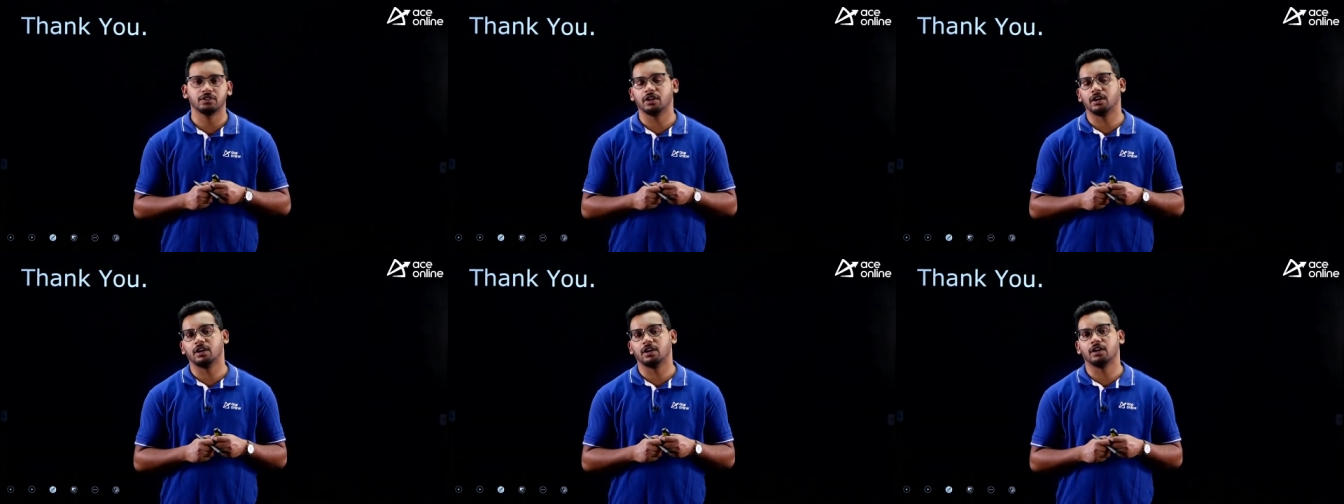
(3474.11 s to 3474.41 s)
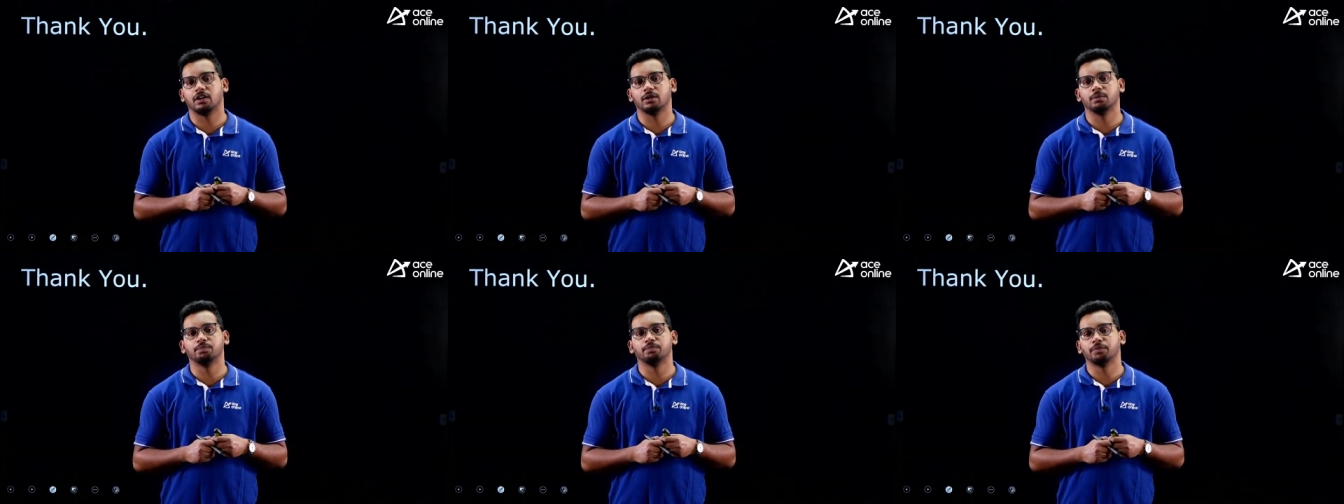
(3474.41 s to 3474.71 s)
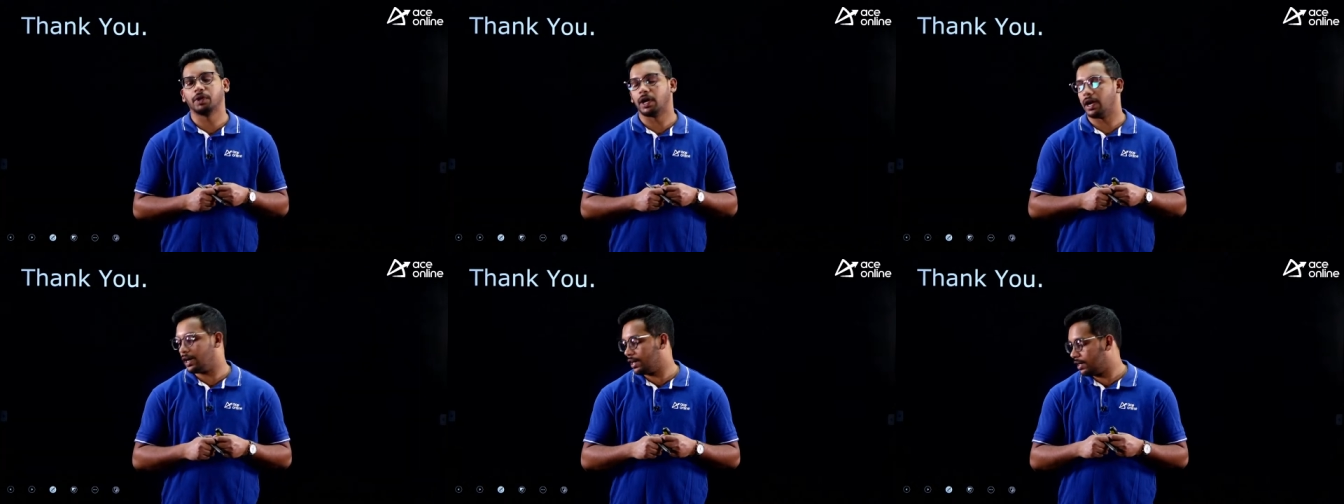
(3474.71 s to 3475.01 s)
uh,
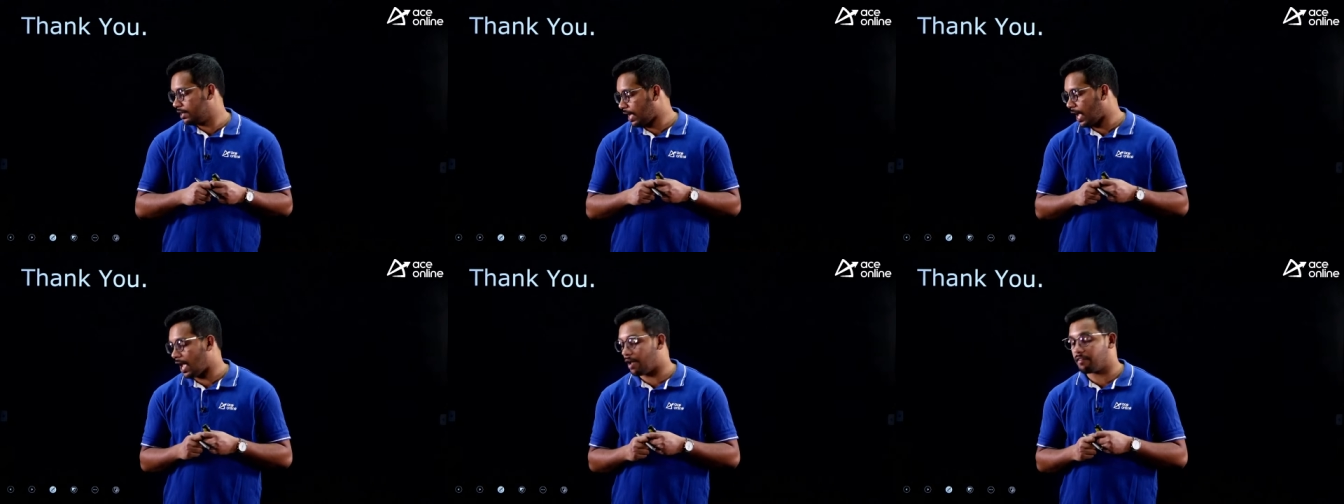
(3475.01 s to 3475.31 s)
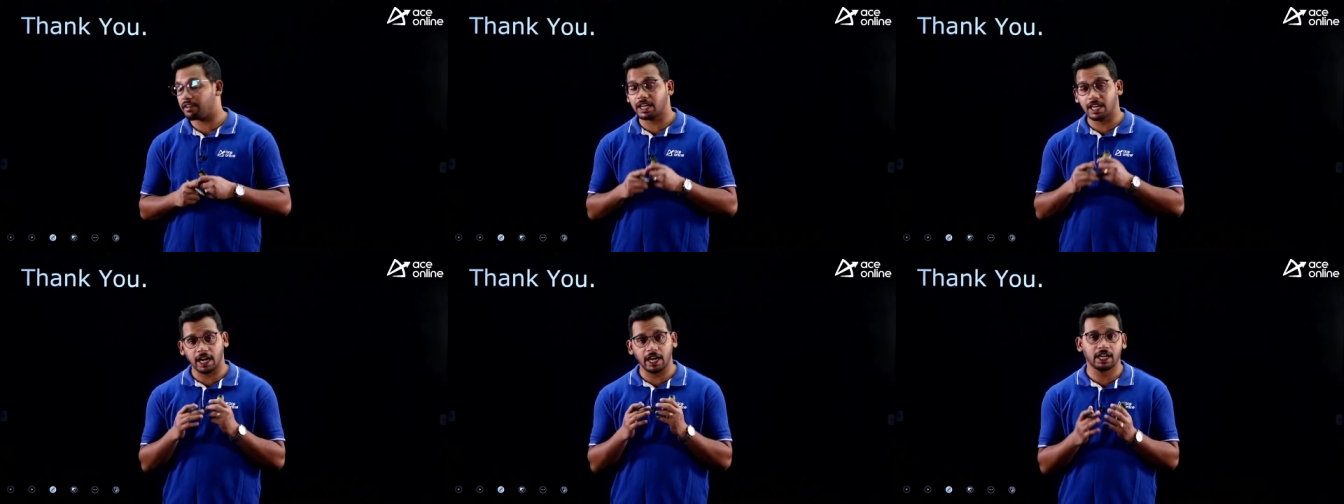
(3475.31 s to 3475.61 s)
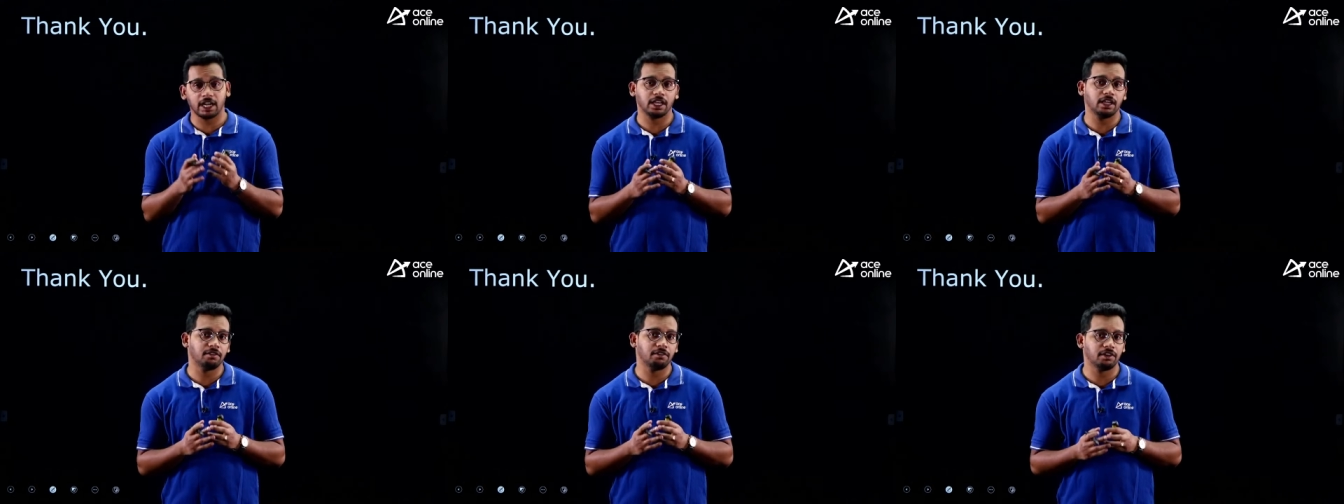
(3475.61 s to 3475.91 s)
and have a
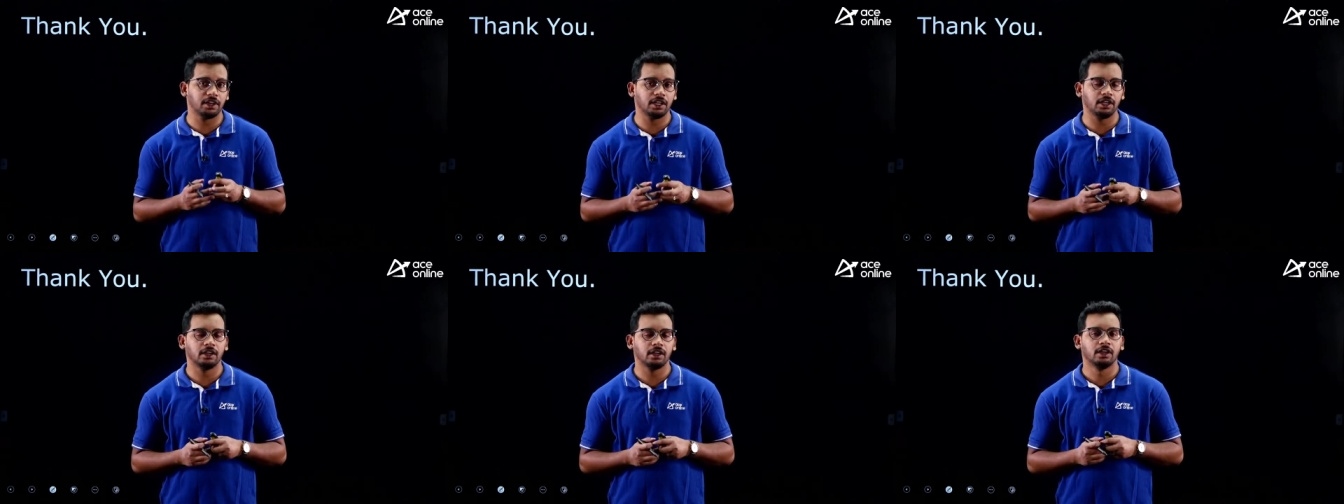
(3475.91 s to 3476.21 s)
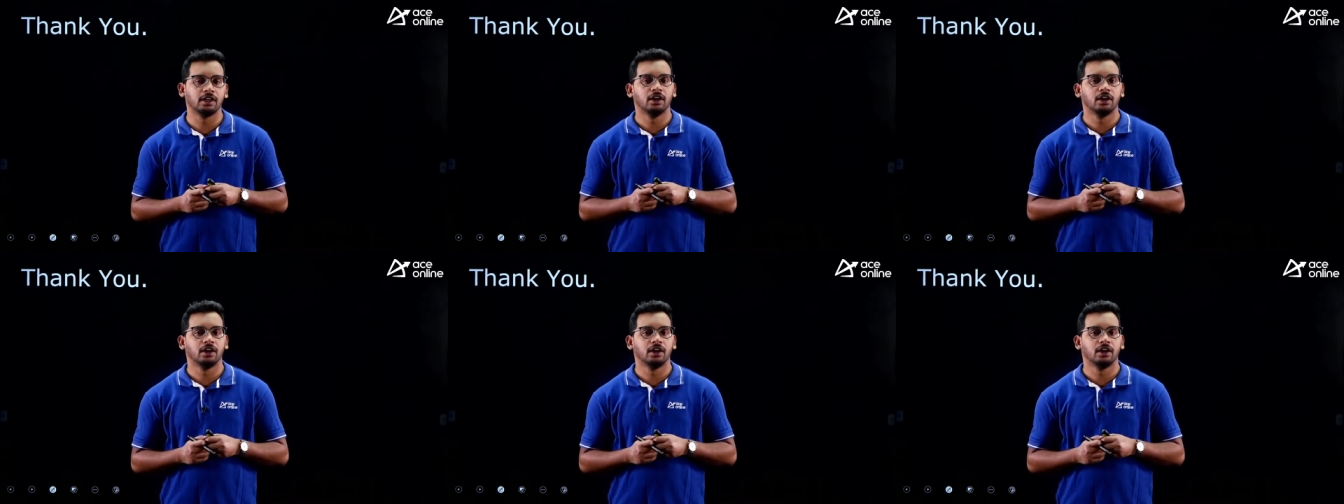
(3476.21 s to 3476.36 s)
great evening.